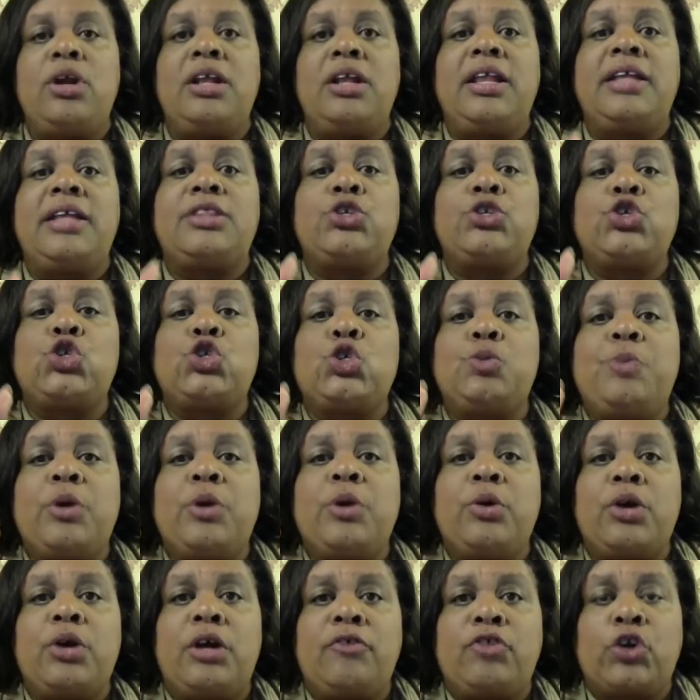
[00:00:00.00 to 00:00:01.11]
Spirit of the
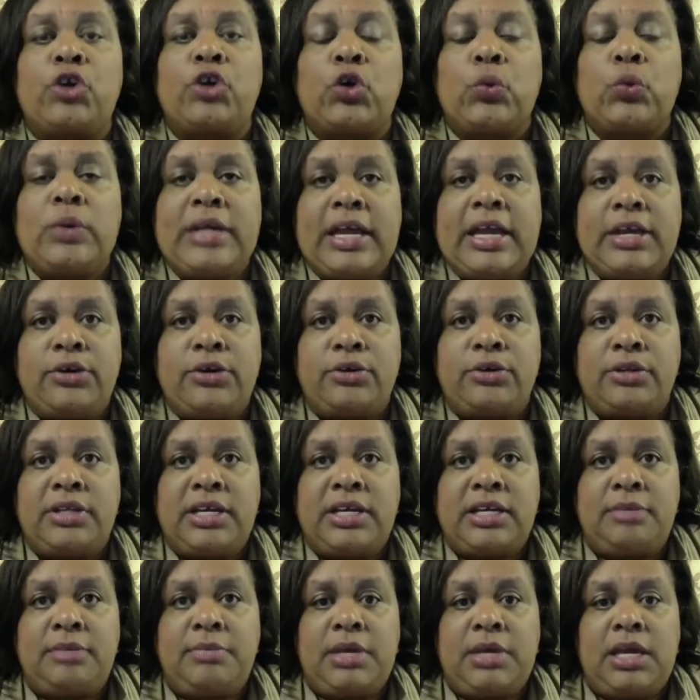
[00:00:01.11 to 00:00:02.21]
Creator lead me
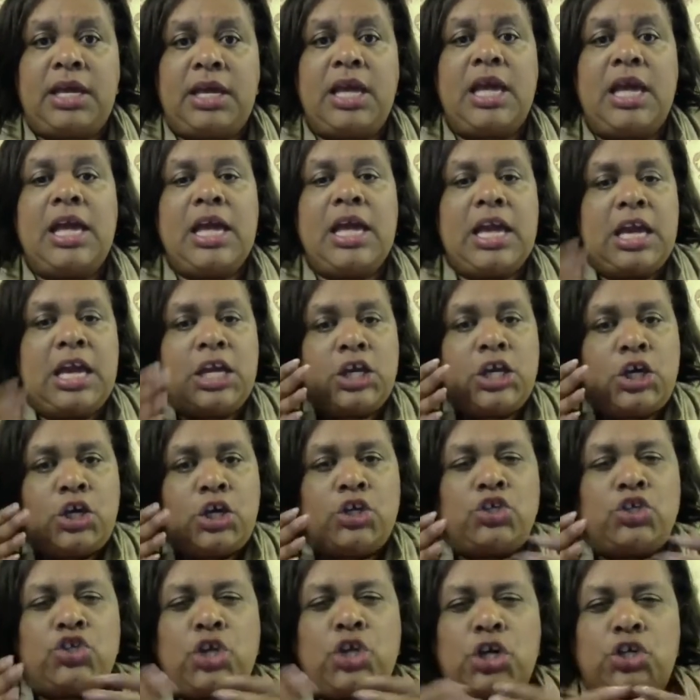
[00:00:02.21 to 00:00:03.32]
in
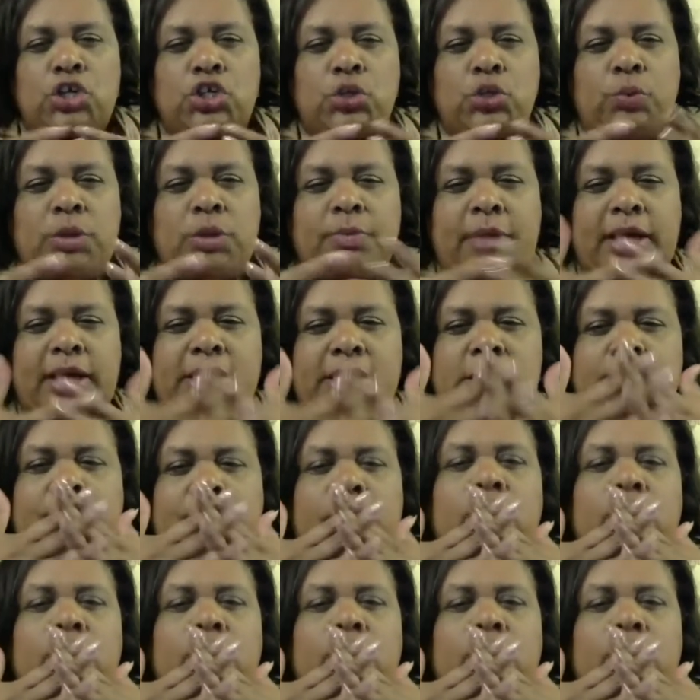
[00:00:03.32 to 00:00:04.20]
conjunction with my spirit,